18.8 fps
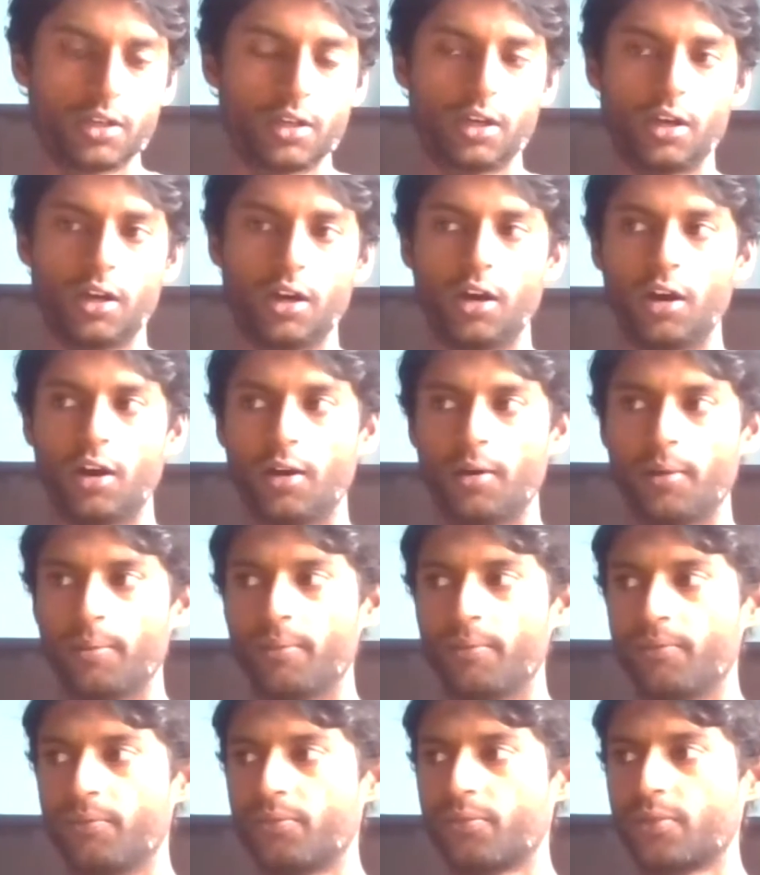
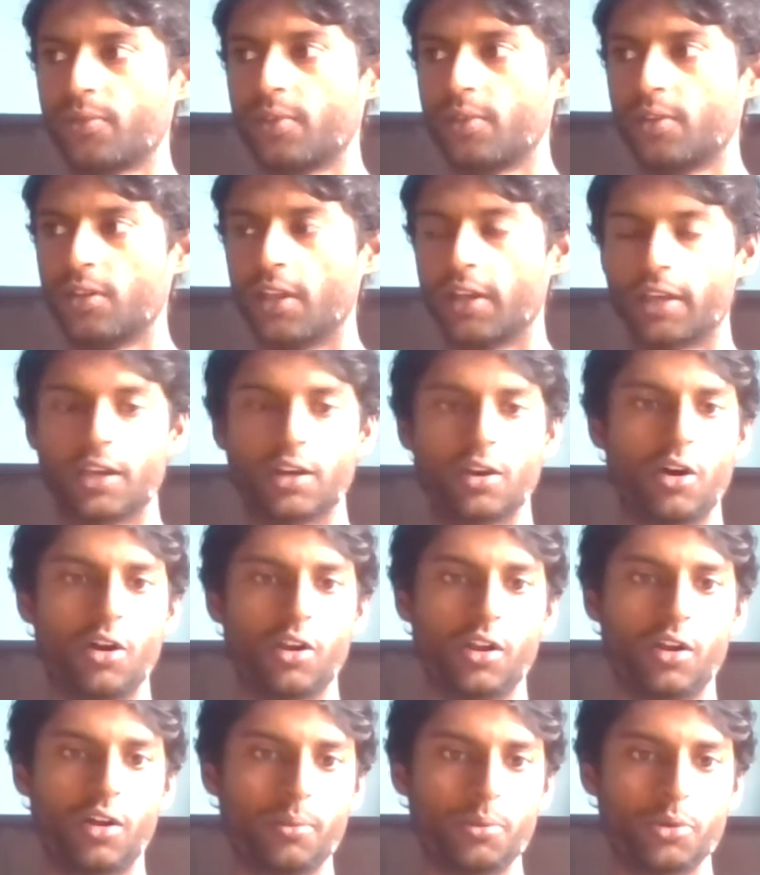like in
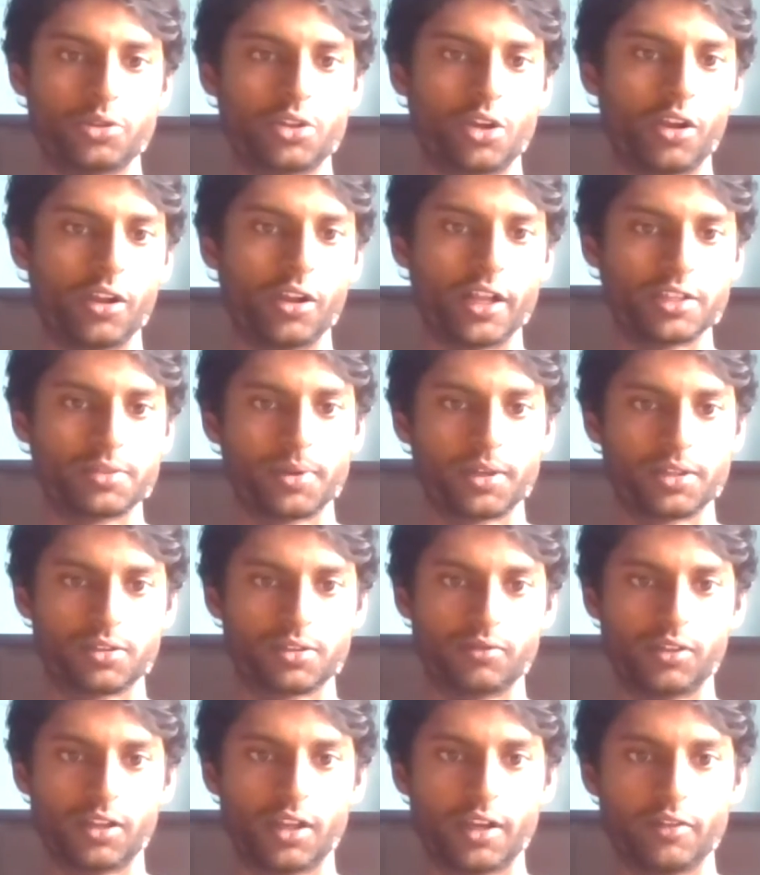almost all aspects of
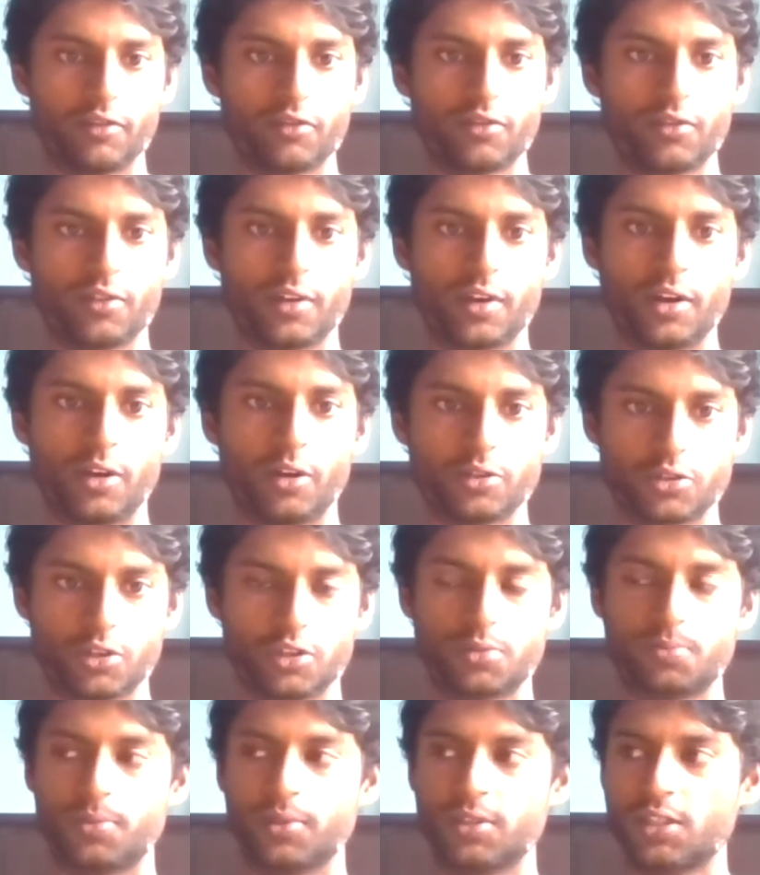life, and also
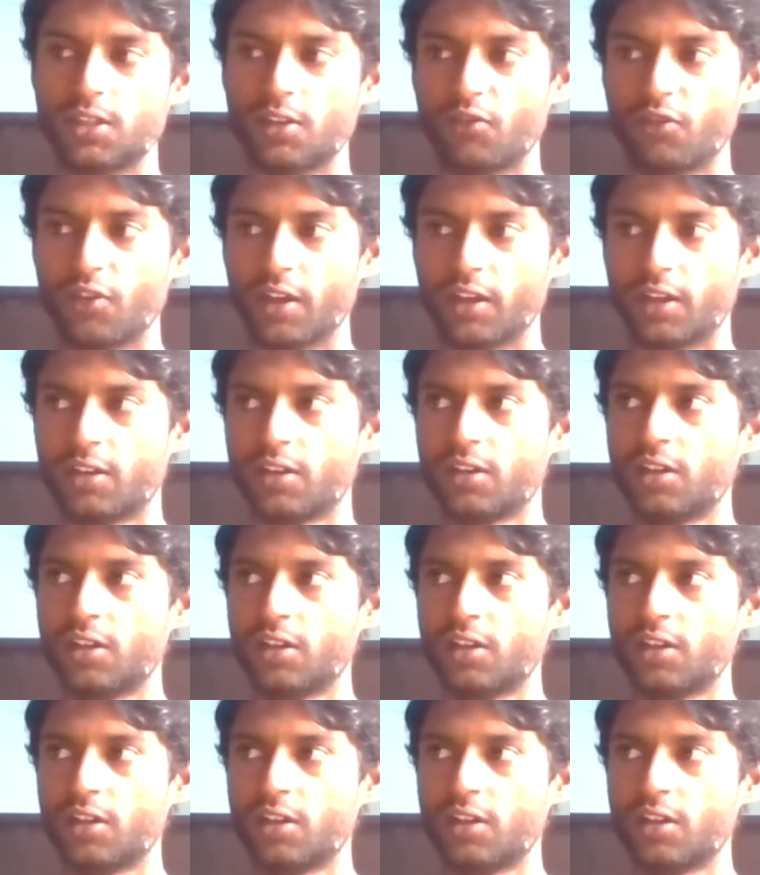specific